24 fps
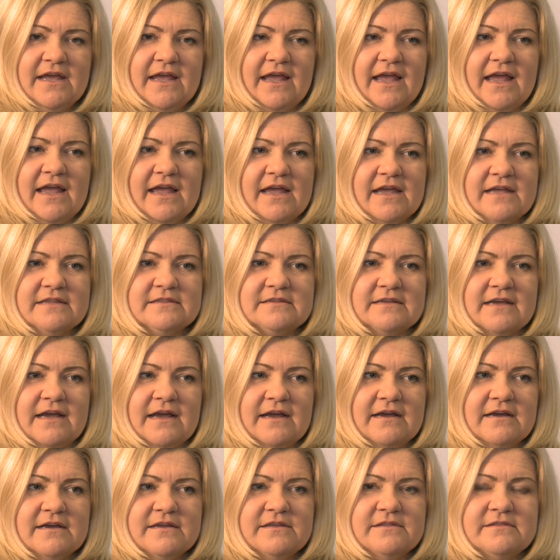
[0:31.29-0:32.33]
And
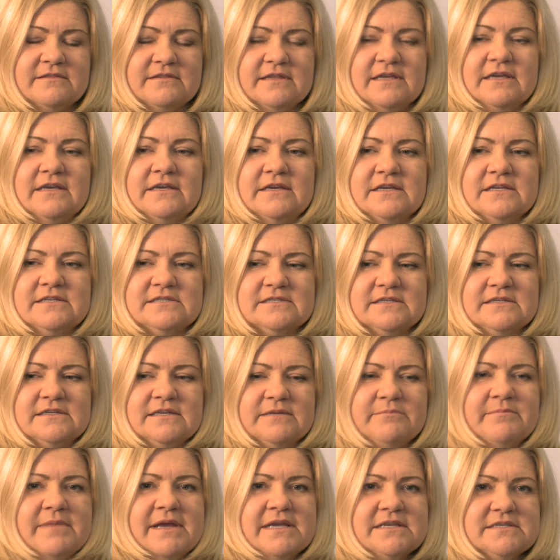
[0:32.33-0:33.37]
I think it's an
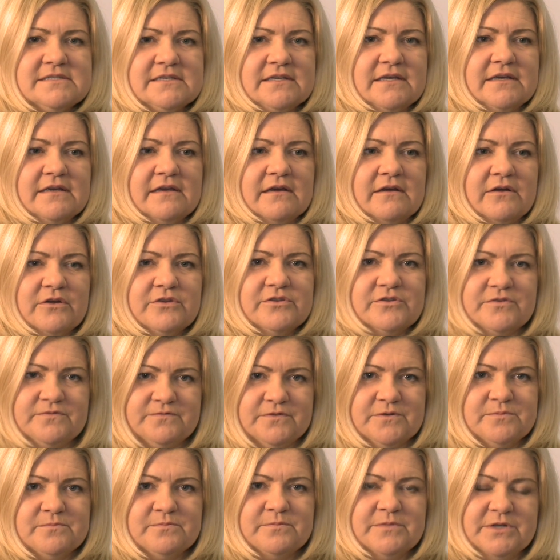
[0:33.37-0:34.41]
amazing honor
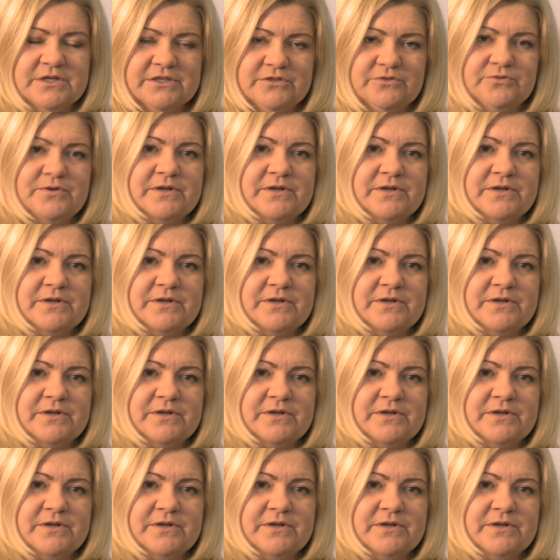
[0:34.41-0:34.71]
for, uh,